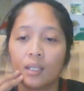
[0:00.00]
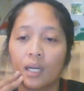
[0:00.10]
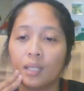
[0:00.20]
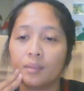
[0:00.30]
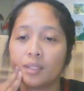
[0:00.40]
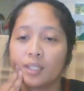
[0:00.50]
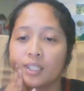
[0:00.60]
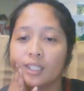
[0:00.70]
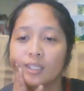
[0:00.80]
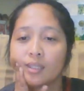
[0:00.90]
I'm
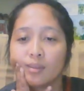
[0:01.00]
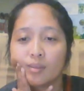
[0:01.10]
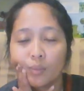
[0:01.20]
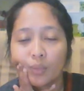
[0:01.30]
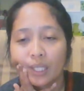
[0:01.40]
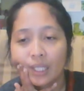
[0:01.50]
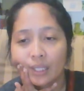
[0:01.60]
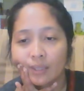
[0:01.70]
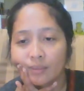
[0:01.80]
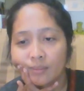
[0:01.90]
good,
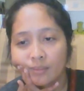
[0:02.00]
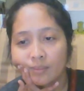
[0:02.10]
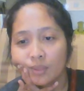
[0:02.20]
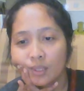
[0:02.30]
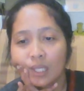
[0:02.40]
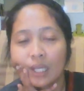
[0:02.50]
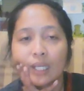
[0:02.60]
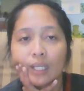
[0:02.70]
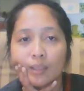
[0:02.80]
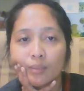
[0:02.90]
Wayne.
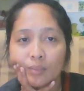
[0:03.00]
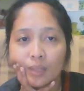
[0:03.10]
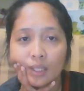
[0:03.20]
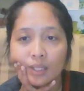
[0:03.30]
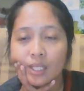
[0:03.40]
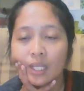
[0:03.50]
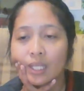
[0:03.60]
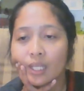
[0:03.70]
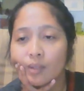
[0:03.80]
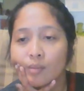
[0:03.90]
I'm
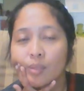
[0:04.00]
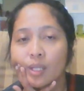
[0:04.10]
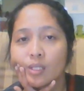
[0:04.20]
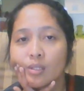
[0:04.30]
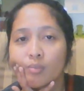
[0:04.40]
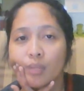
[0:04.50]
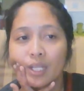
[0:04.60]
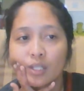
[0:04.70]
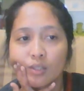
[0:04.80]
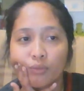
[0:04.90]
taking Bill's
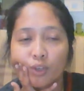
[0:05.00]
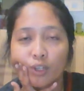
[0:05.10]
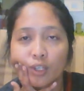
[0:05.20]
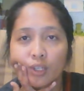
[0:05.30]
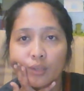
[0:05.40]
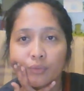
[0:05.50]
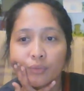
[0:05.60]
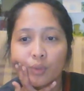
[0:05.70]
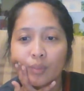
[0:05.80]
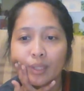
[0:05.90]
space for a
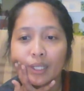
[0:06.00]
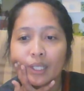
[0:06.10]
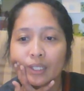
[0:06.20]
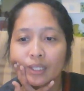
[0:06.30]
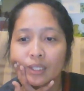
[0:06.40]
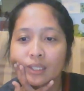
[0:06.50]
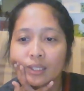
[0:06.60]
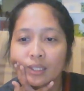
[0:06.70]
few minutes.